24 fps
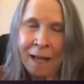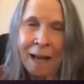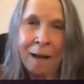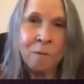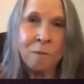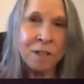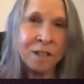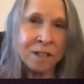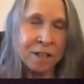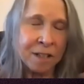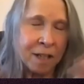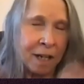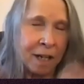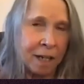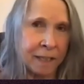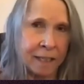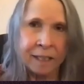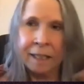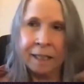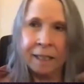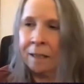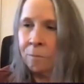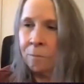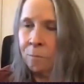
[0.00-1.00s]
I was
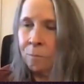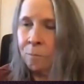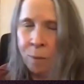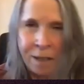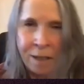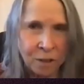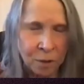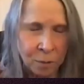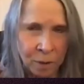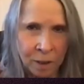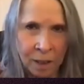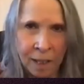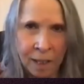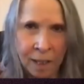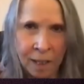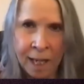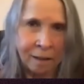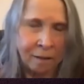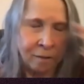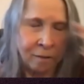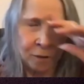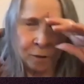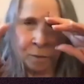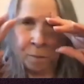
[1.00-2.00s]
lucky. I went to a
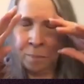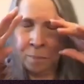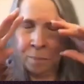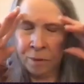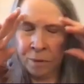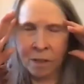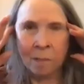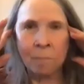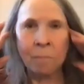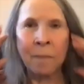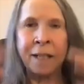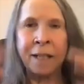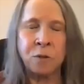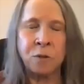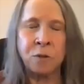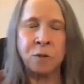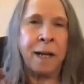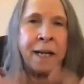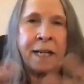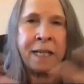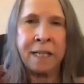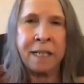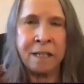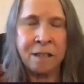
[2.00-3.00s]
lot of groups in my
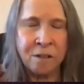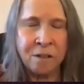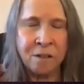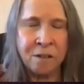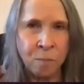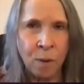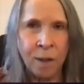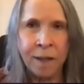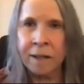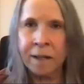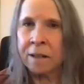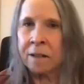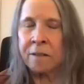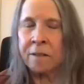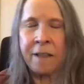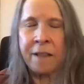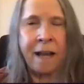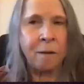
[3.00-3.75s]
20s where